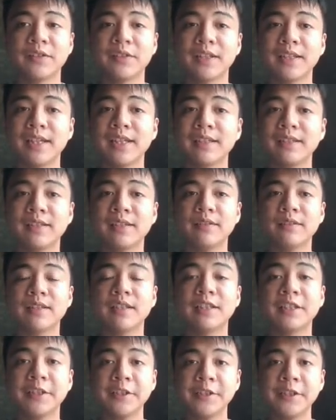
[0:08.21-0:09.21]
related to
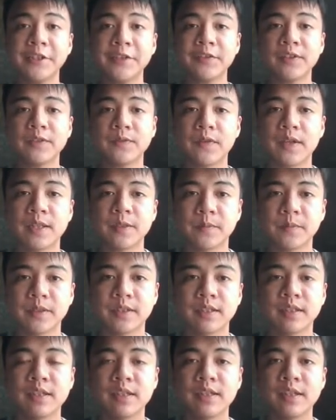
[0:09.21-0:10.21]
the learner's
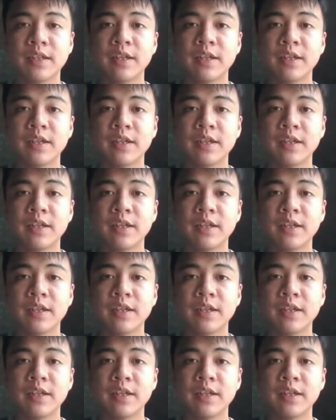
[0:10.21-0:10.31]
development.